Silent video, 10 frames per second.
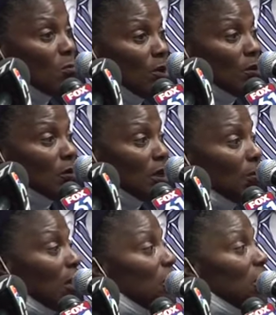murder.
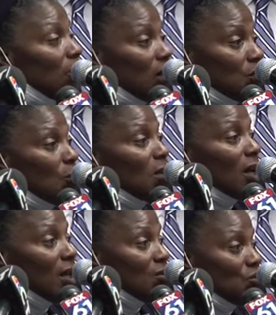Let me get my
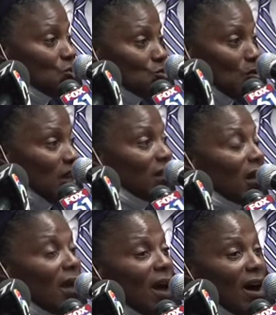terminology straight.
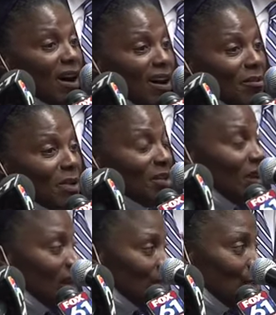And you
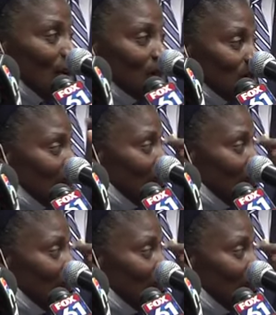gotta charge it to